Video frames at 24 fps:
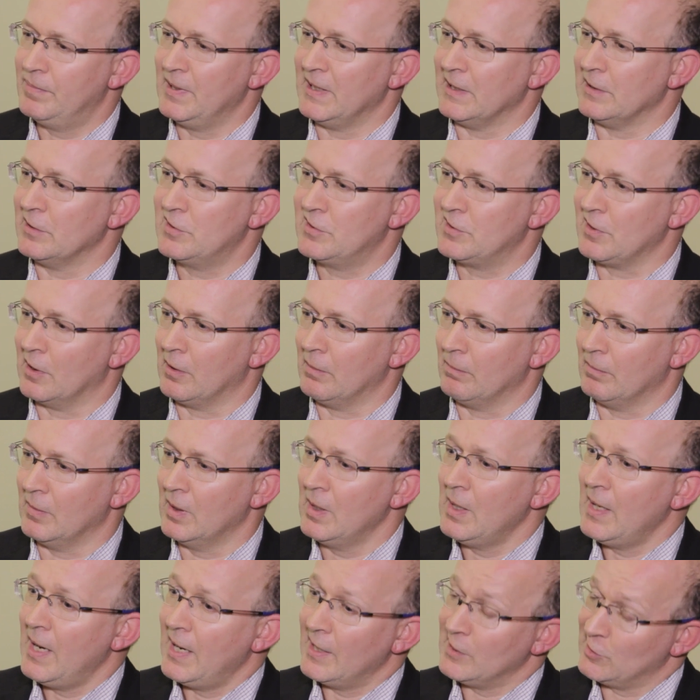piece
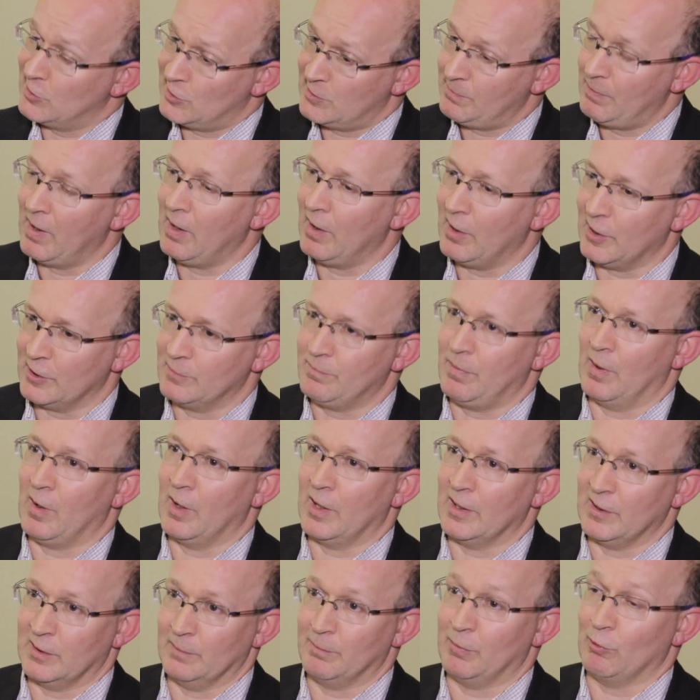um, inspired
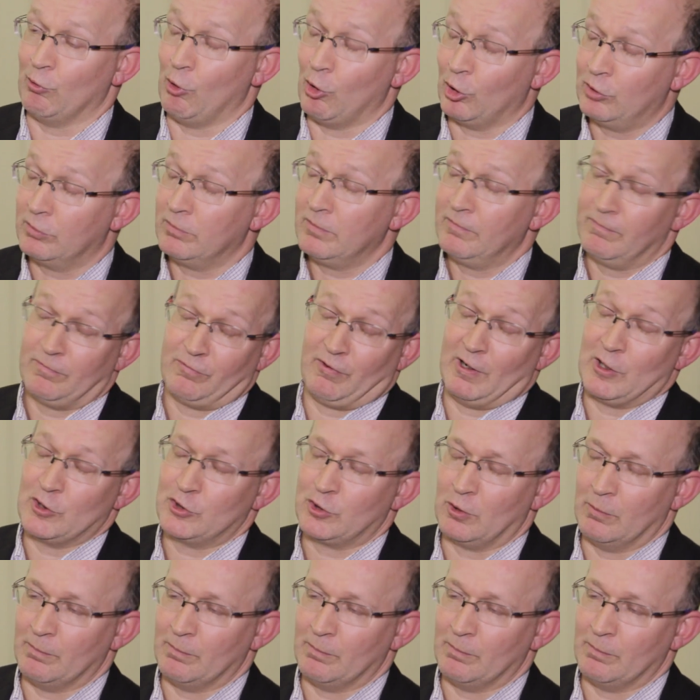by the Baroque French